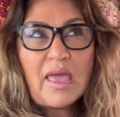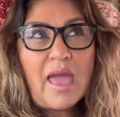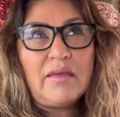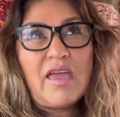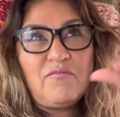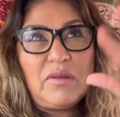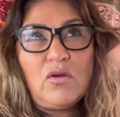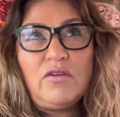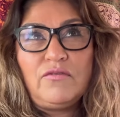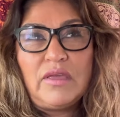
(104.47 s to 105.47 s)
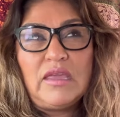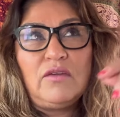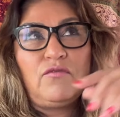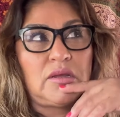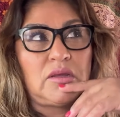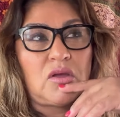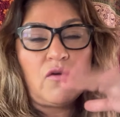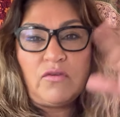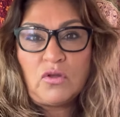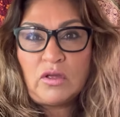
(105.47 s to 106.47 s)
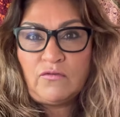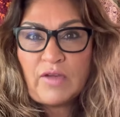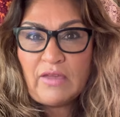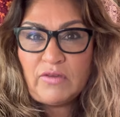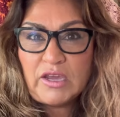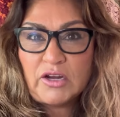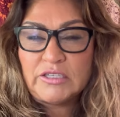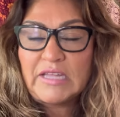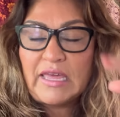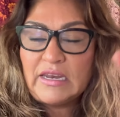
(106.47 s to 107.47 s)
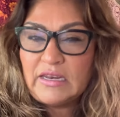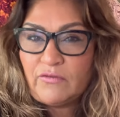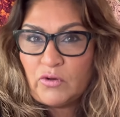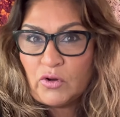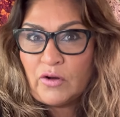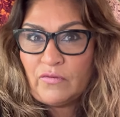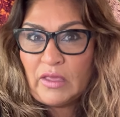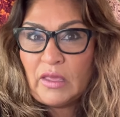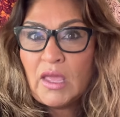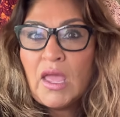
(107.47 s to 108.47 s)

I've been RVing off and on 5 years. I had a different RV,